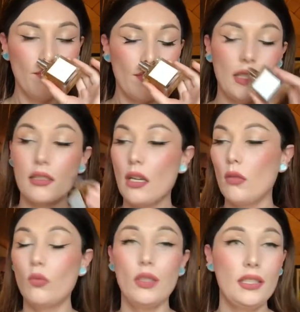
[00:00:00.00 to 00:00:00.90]
It's got
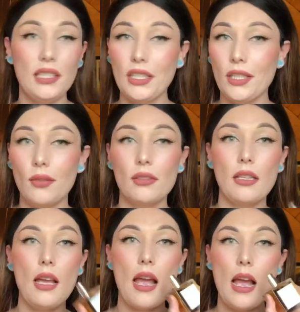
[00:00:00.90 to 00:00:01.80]
woodsy notes,
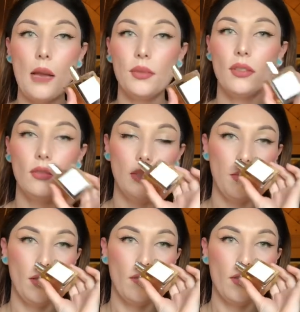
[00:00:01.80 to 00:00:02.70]
absolutely
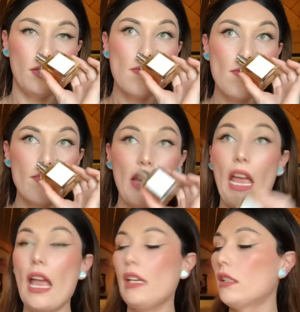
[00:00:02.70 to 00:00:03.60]
beautiful.
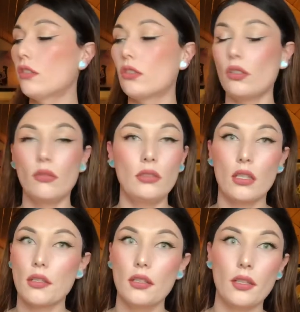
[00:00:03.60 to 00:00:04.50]
And it's so
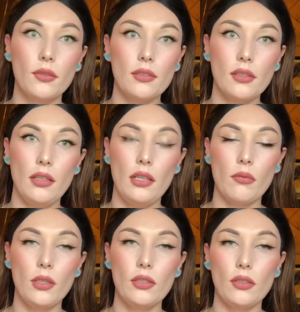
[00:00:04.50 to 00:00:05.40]
darn close to the
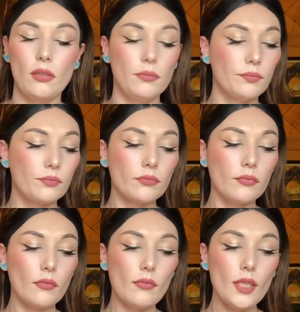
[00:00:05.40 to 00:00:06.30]
original,
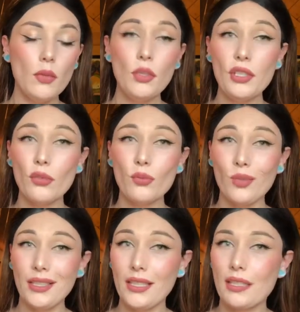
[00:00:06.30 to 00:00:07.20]
which is
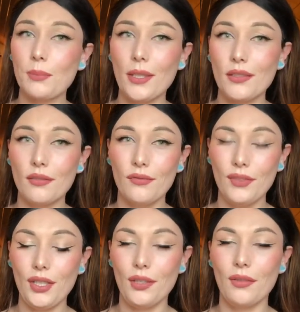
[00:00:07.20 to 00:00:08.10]
really expensive
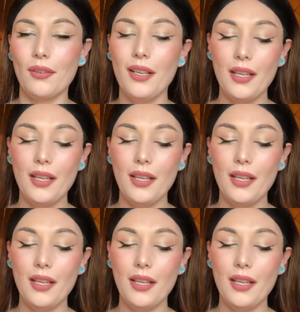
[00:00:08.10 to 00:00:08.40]
too.